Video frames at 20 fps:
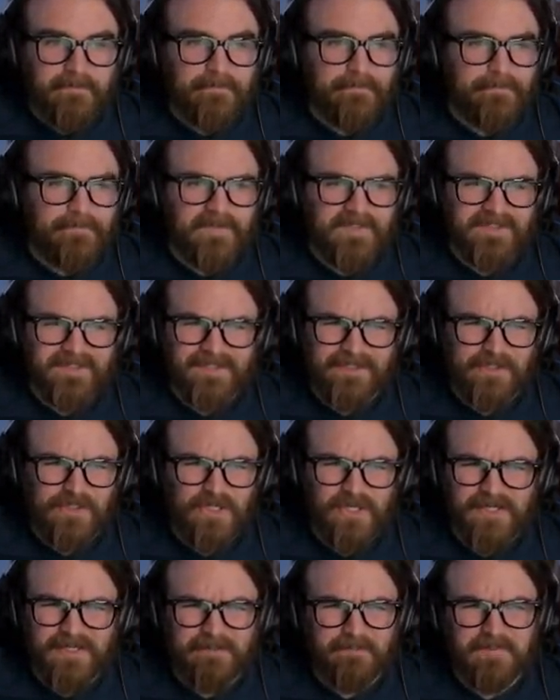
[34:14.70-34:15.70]
it's like a
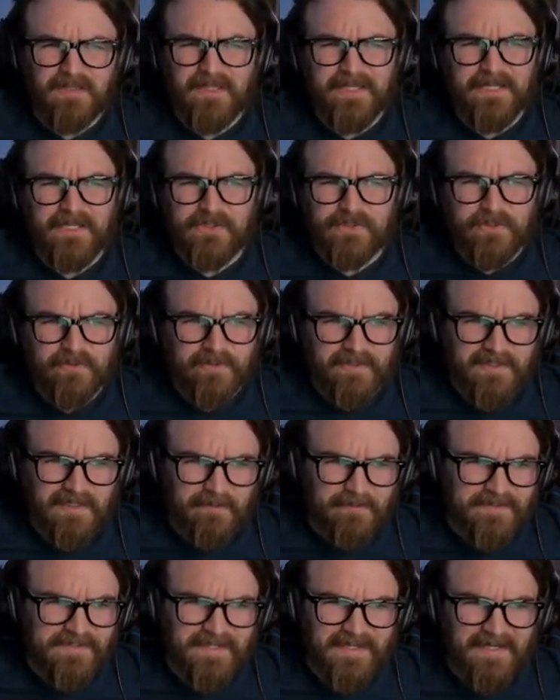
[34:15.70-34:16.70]
giant planet drill that
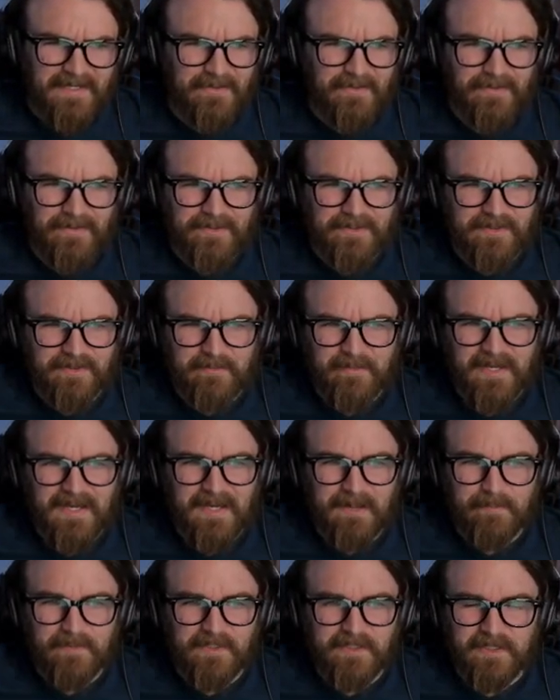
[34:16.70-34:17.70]
comes down onto the
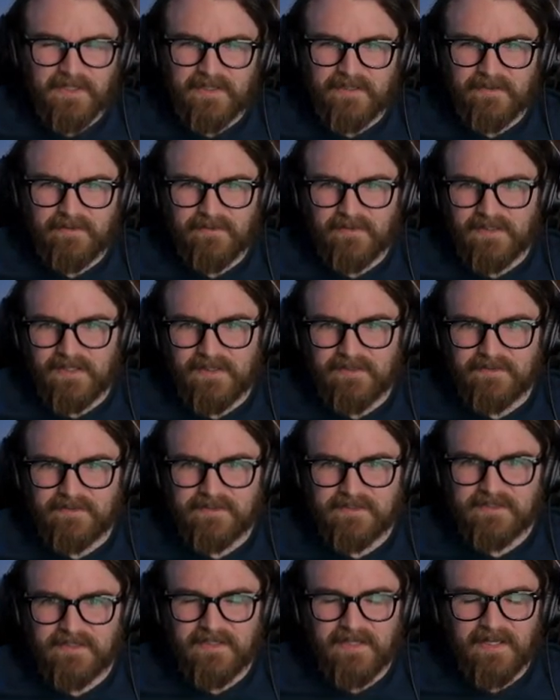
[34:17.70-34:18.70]
map and you gotta you gotta
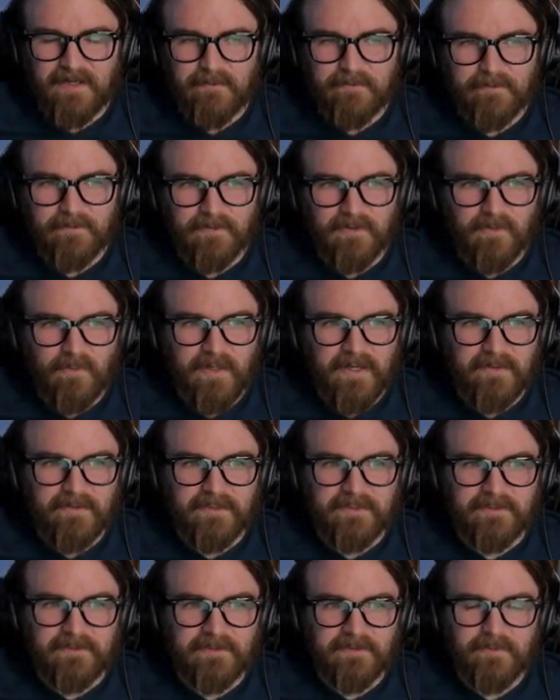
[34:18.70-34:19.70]
sit it out for a little while to
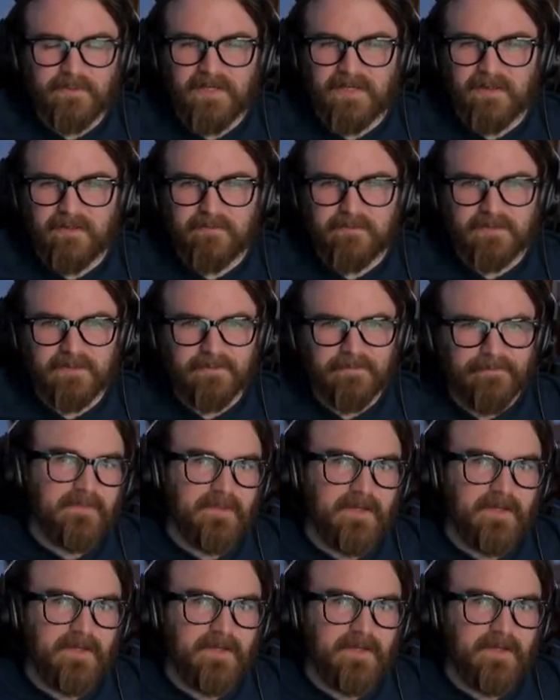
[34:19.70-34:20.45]
get the loot out of it.